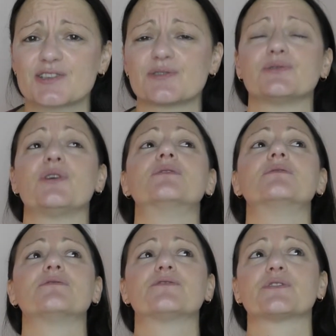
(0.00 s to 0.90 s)
too
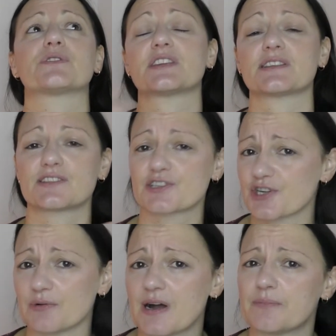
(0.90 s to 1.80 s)
long for things to
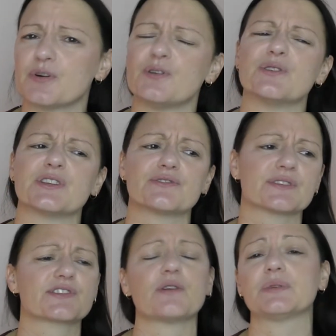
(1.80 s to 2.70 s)
show up, or you
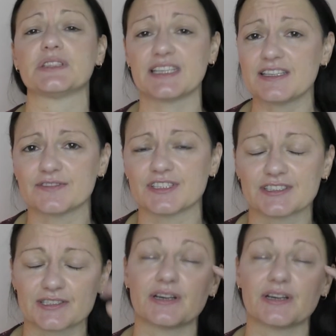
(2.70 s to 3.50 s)
just don't believe it,